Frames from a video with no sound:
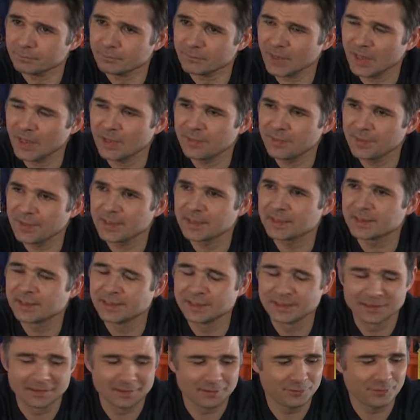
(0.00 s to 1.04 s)
I think
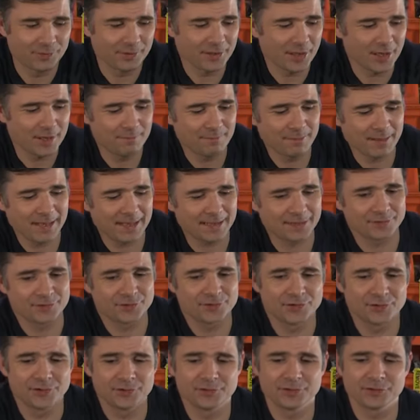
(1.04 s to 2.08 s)
if we go back
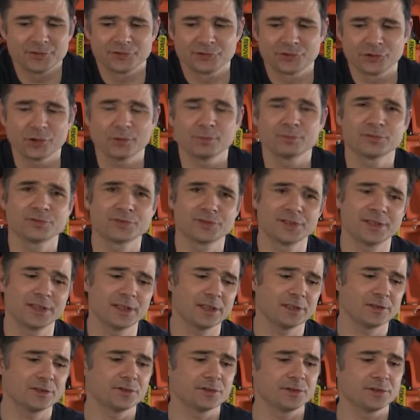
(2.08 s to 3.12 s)
to the
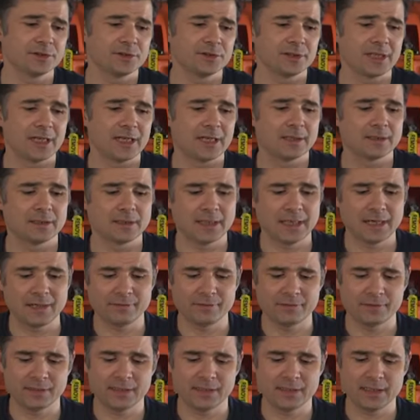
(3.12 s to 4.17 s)
chopsticks and
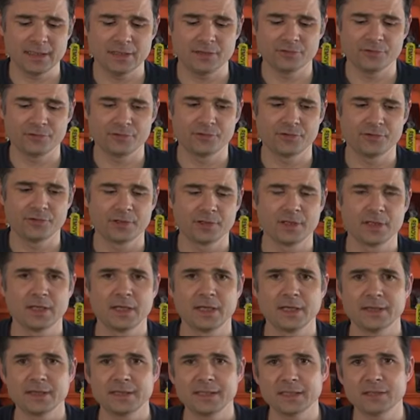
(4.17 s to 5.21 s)
everything else,
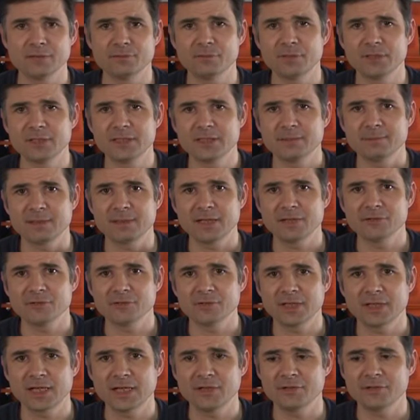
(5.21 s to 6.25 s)
that it really depends on
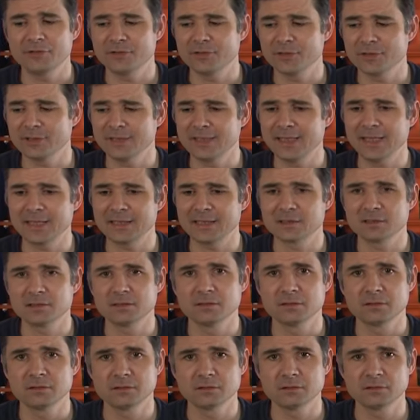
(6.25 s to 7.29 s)
how you collect
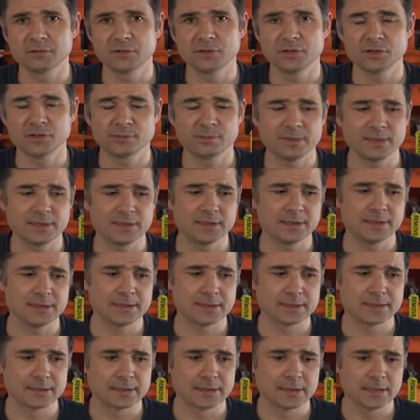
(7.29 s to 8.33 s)
new
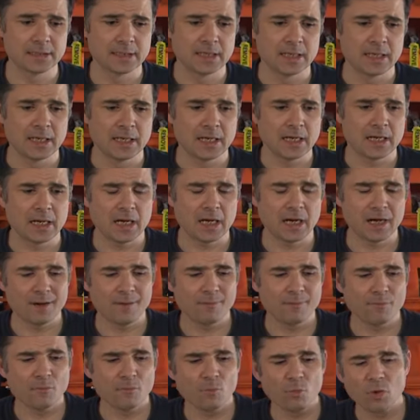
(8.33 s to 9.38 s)
species.
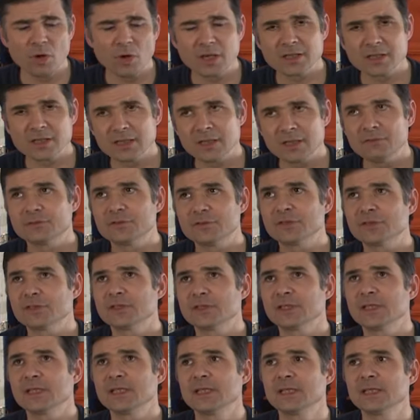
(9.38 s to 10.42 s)
What I'd love to
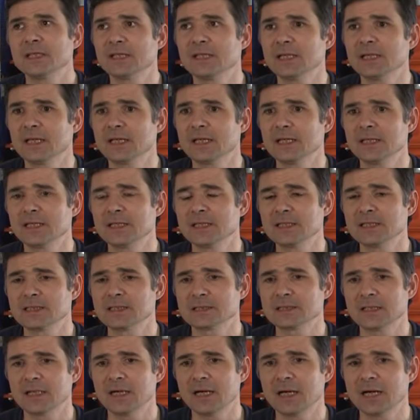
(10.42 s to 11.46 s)
see
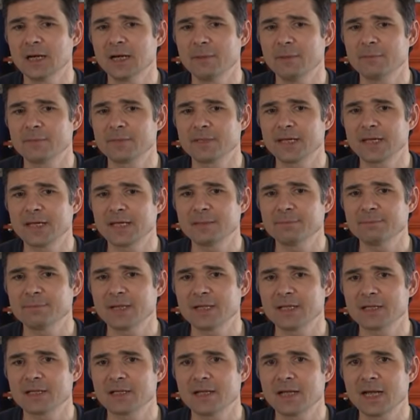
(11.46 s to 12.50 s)
is getting
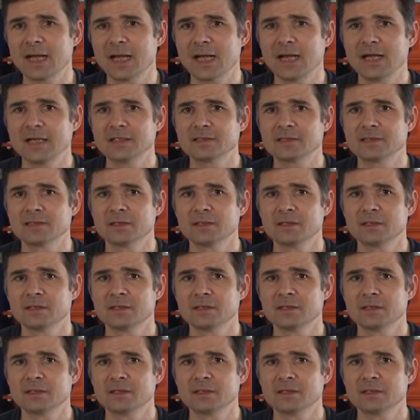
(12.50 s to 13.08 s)
better at,